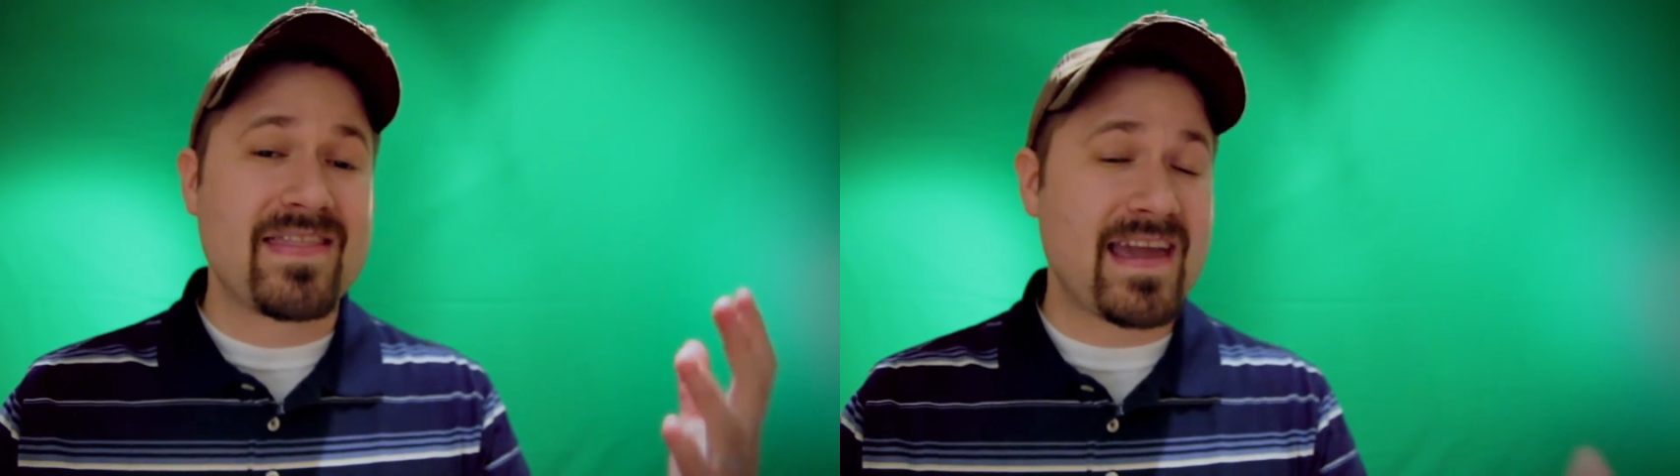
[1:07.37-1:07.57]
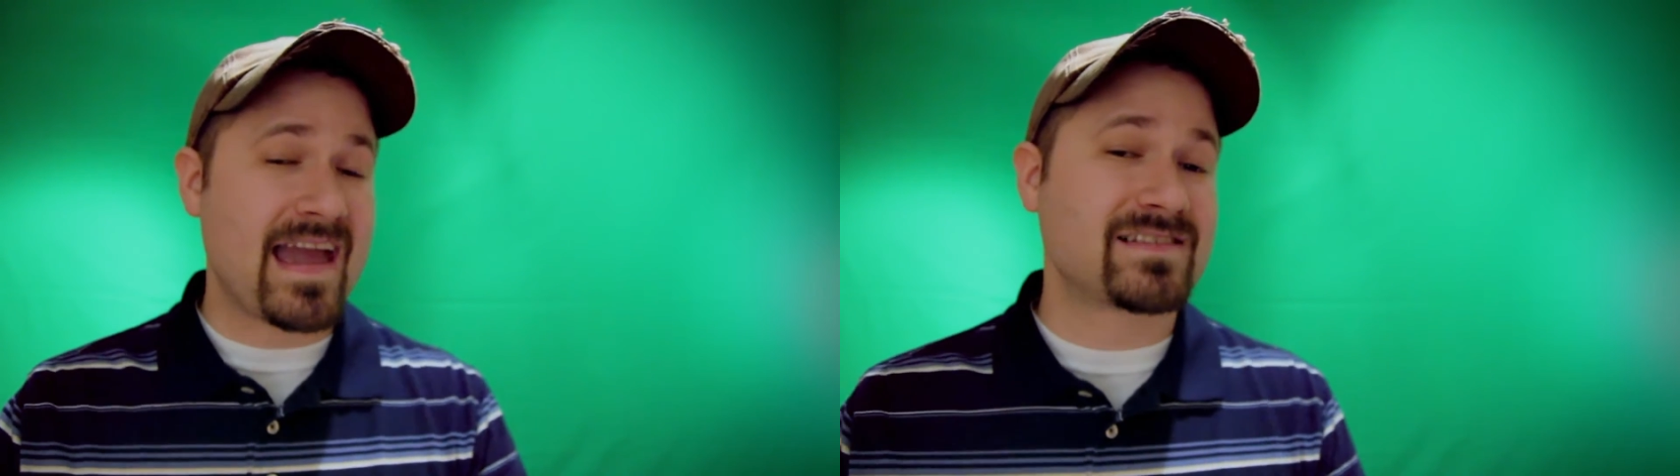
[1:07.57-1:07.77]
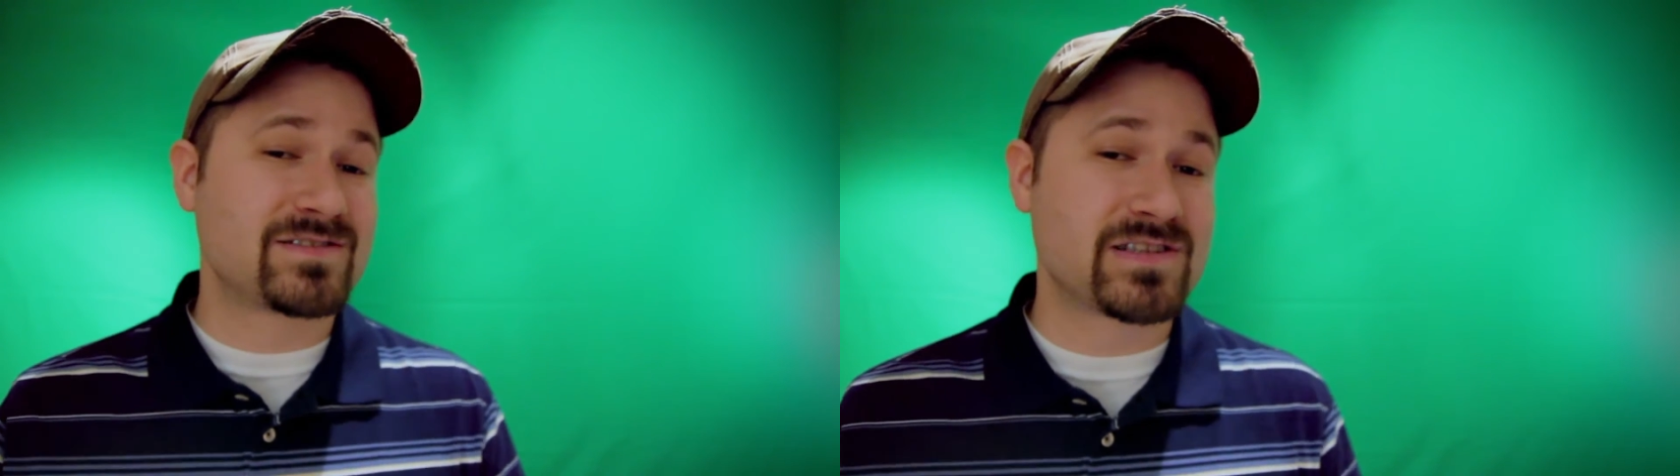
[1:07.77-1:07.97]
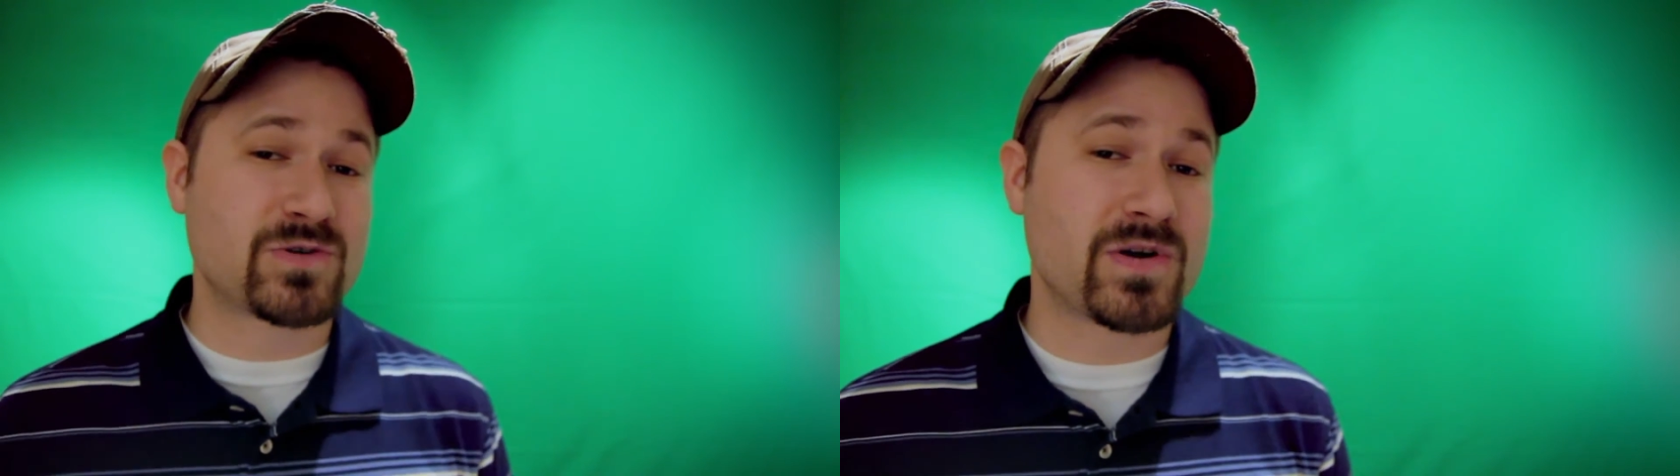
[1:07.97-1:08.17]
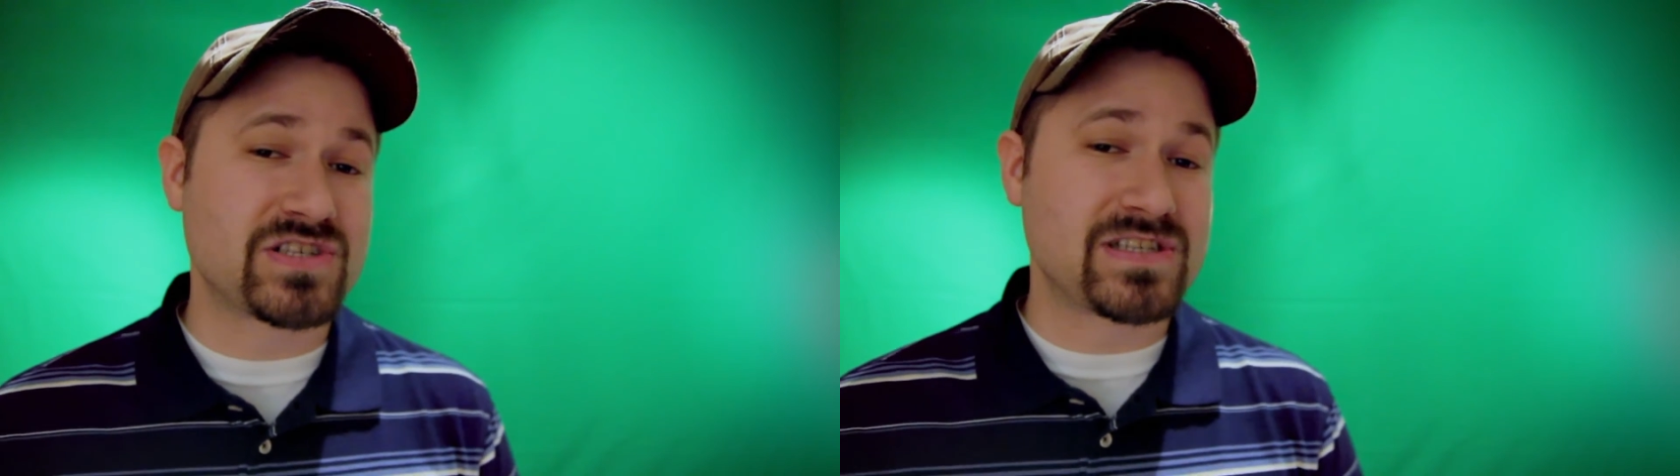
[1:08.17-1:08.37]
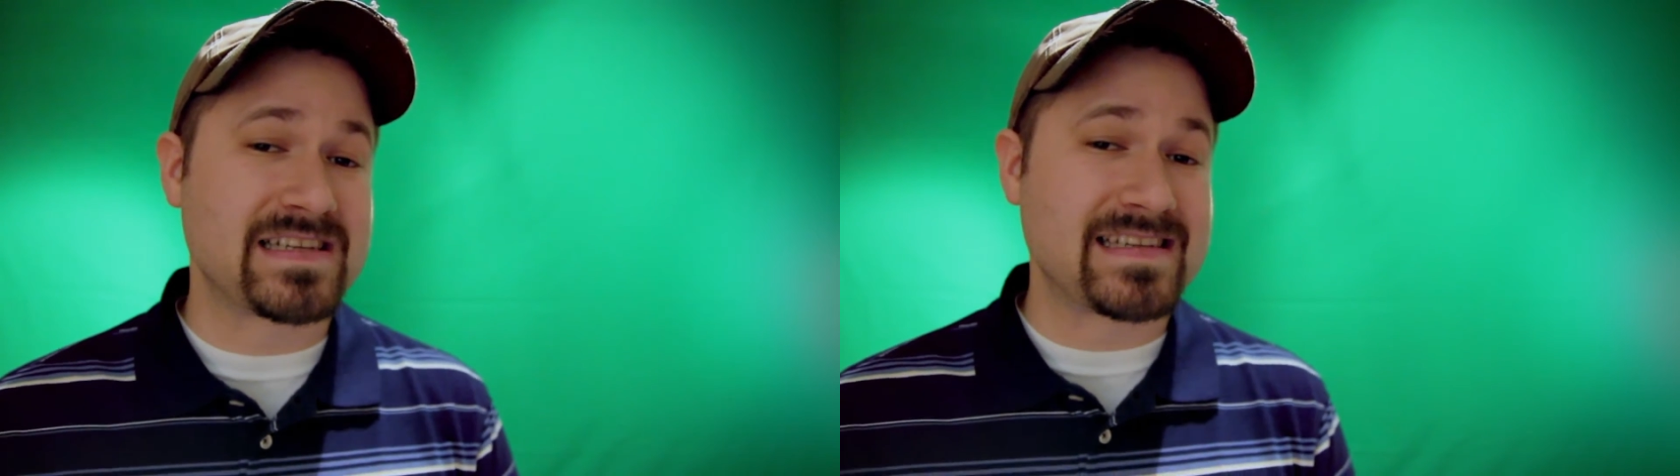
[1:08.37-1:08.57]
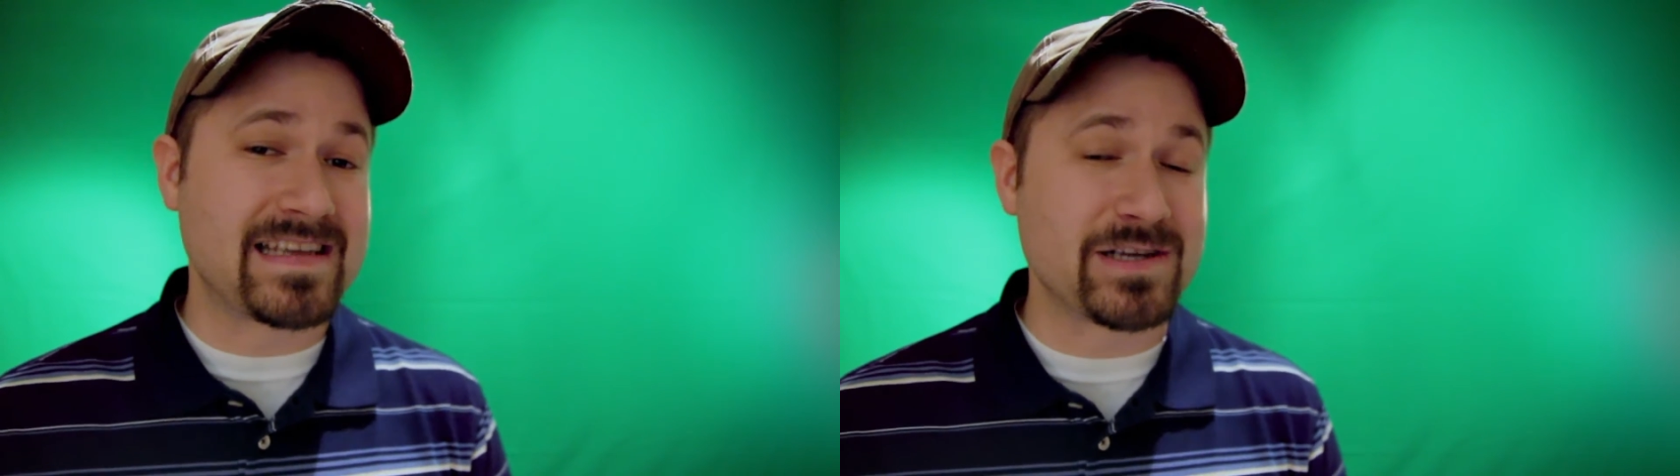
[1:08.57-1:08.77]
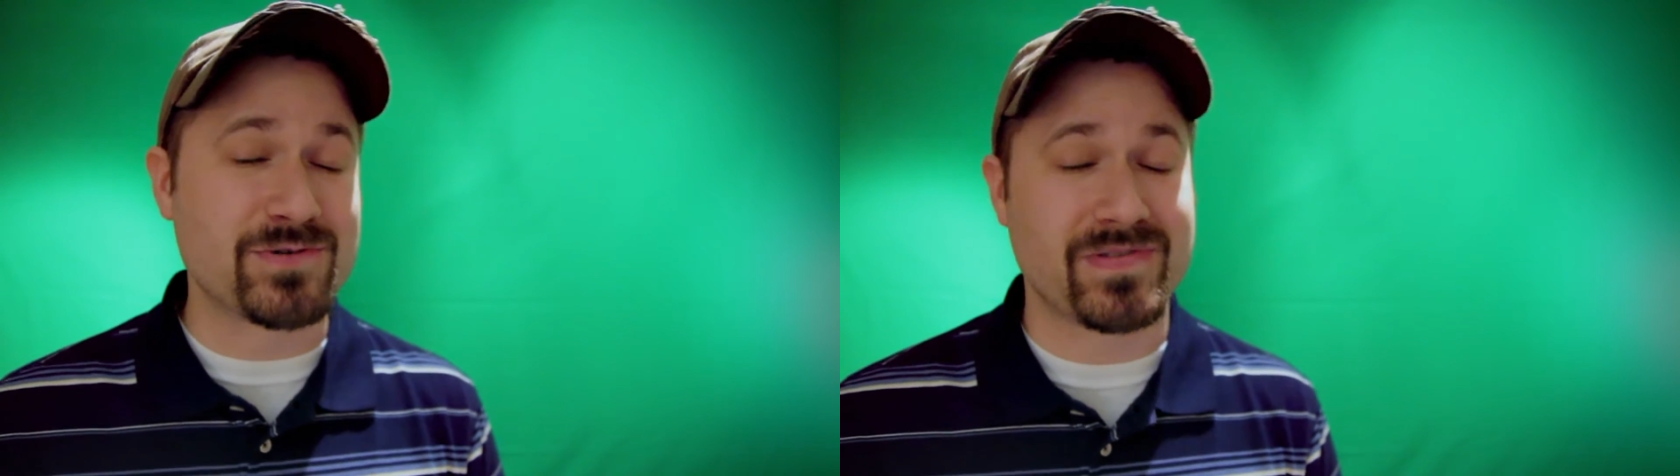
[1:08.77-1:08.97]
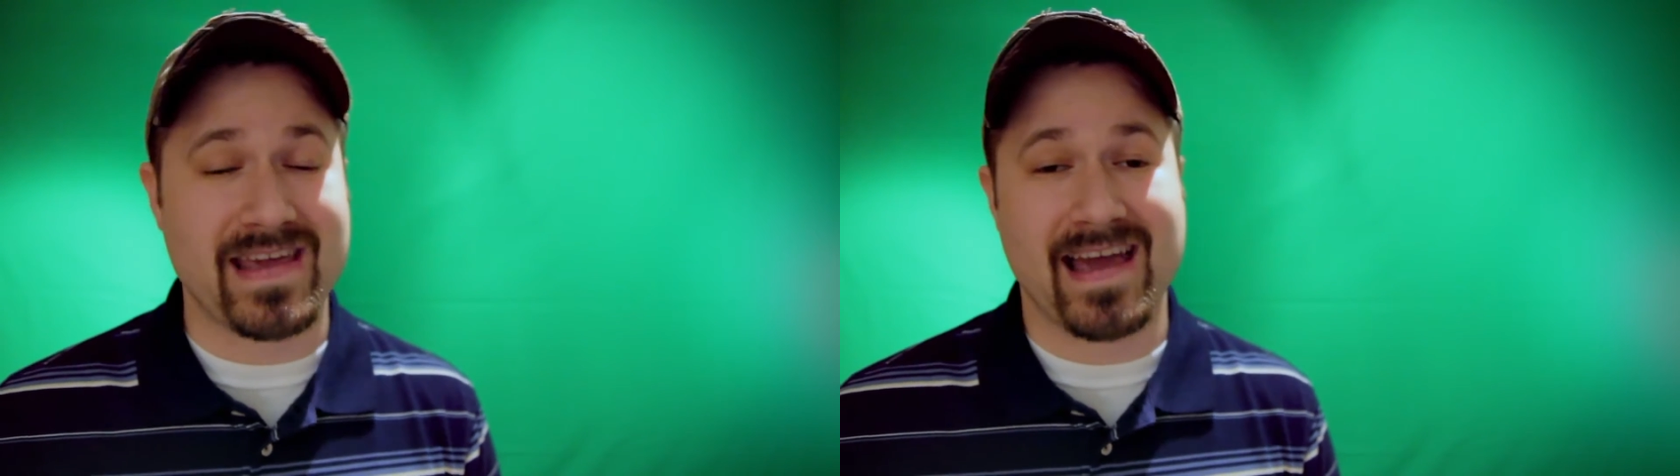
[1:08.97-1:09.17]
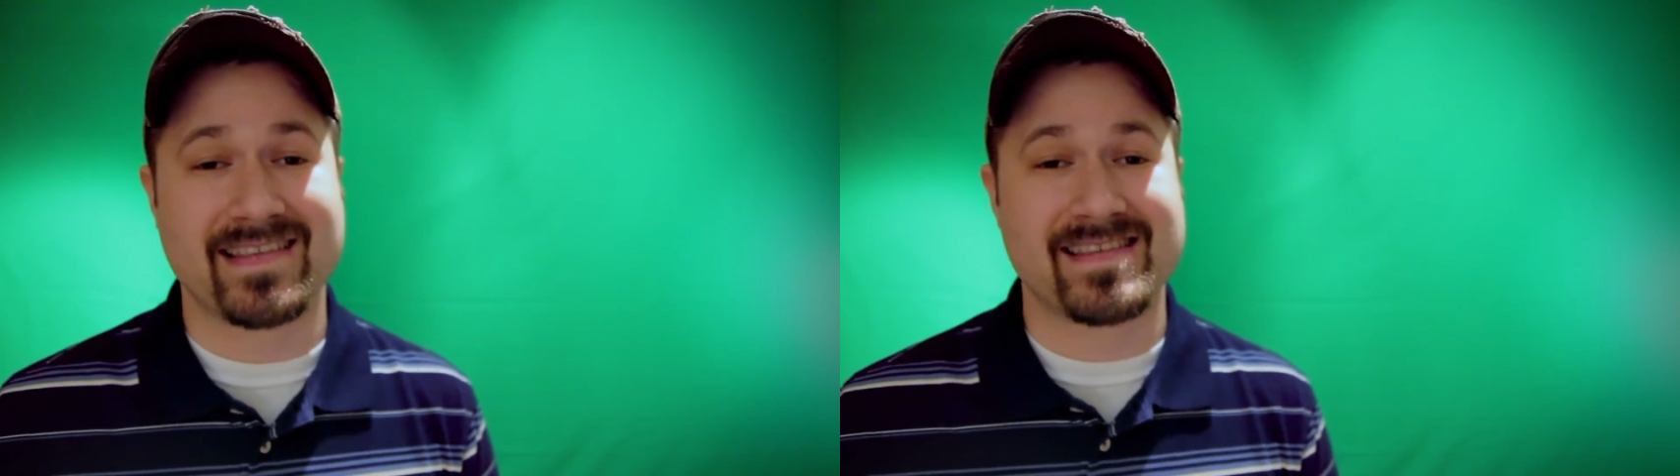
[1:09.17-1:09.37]
They answered this question and here's what
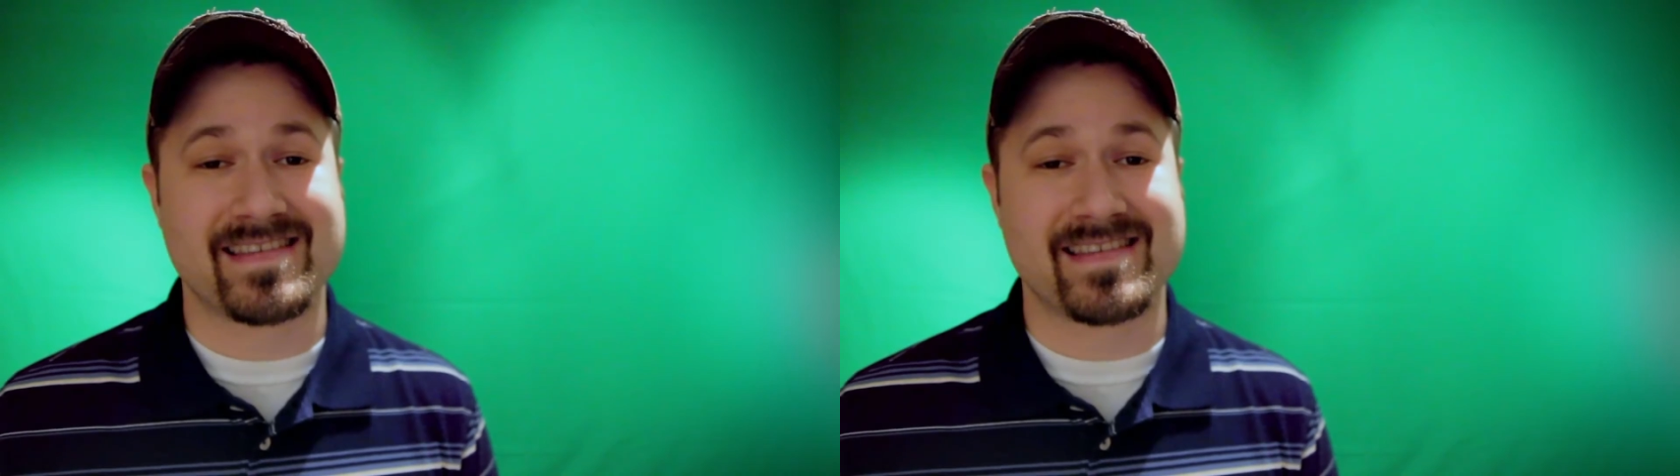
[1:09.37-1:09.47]
they had to